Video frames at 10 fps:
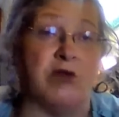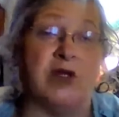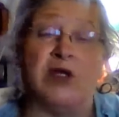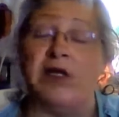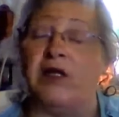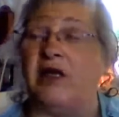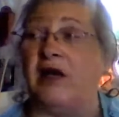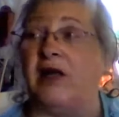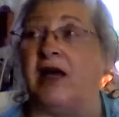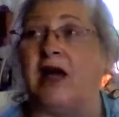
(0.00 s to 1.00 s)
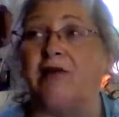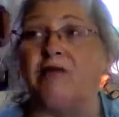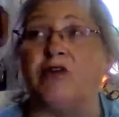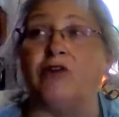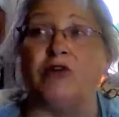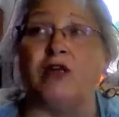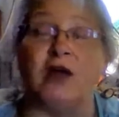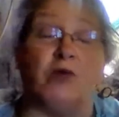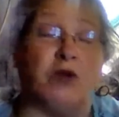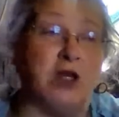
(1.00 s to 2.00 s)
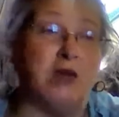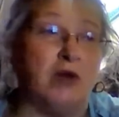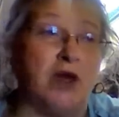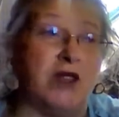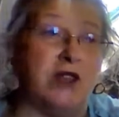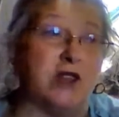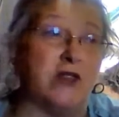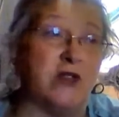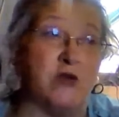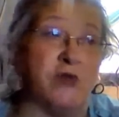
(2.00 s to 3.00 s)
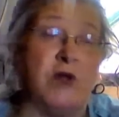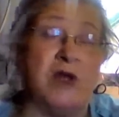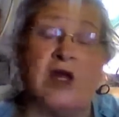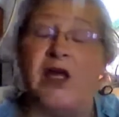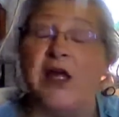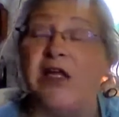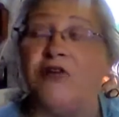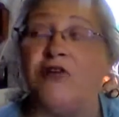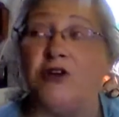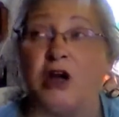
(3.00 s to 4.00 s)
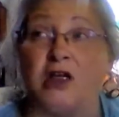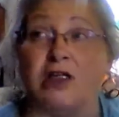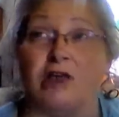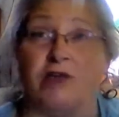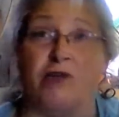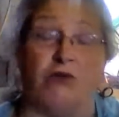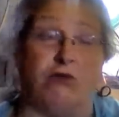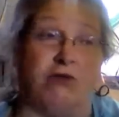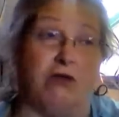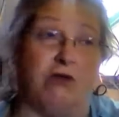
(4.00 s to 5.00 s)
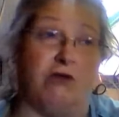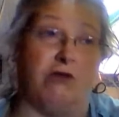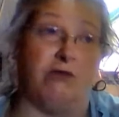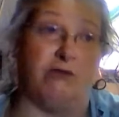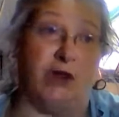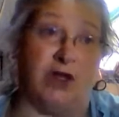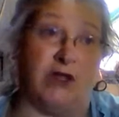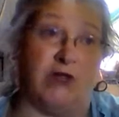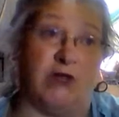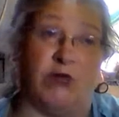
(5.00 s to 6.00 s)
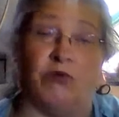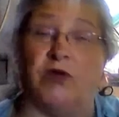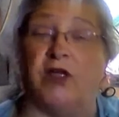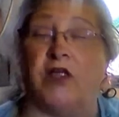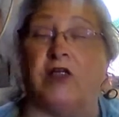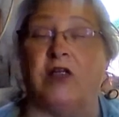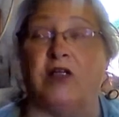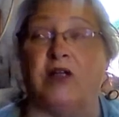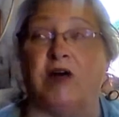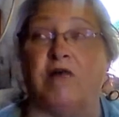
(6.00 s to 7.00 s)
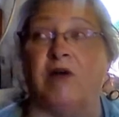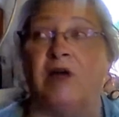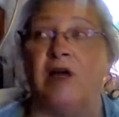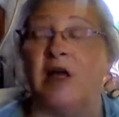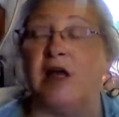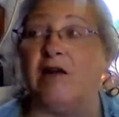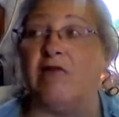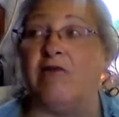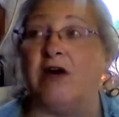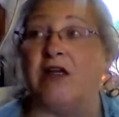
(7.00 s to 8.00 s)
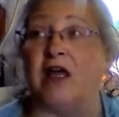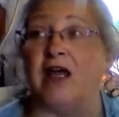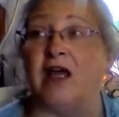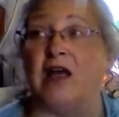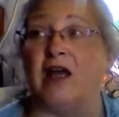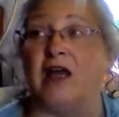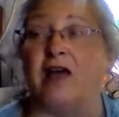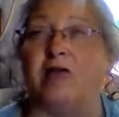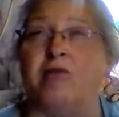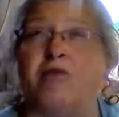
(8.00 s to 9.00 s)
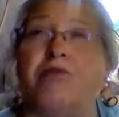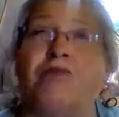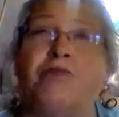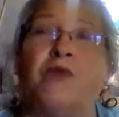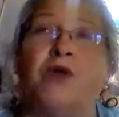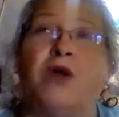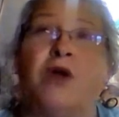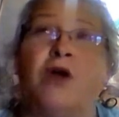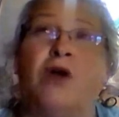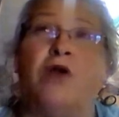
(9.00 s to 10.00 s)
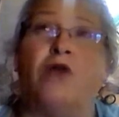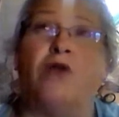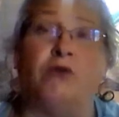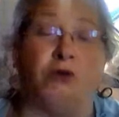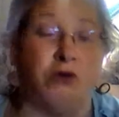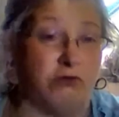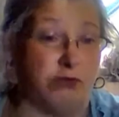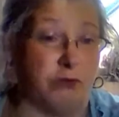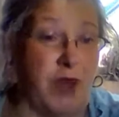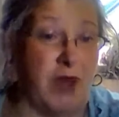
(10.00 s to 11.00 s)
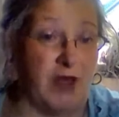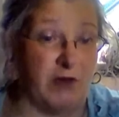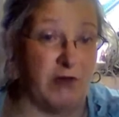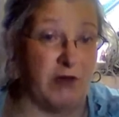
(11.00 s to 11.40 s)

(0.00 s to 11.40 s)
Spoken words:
Now, you have to understand, when he makes this soup, he chucks it full of vegetables, which I just love. And, in fact, I had, like, 3/4 of a bag of a